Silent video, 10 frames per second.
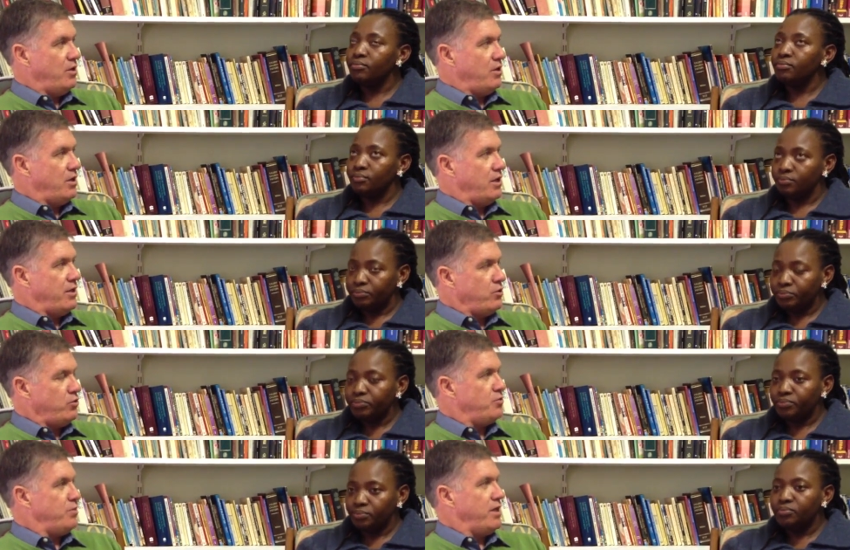Speaker 1: that you're
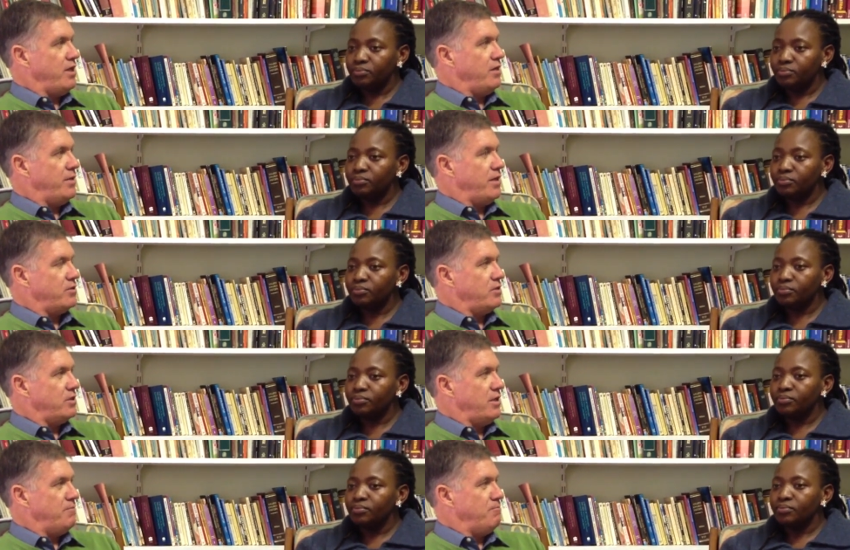speaking about?
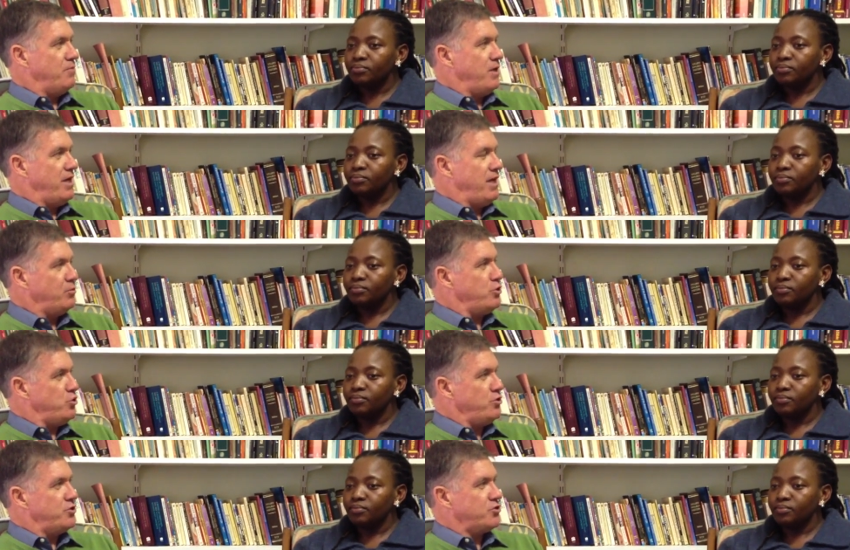Um, how would you
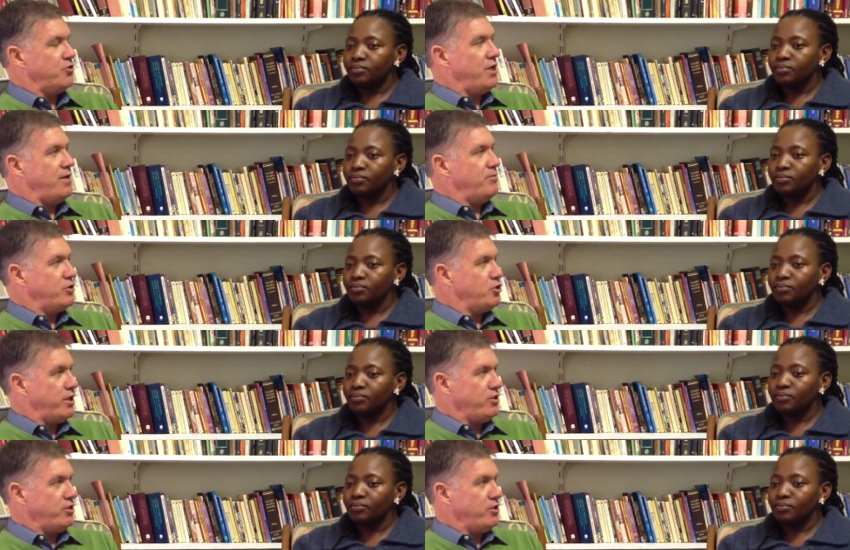describe the change in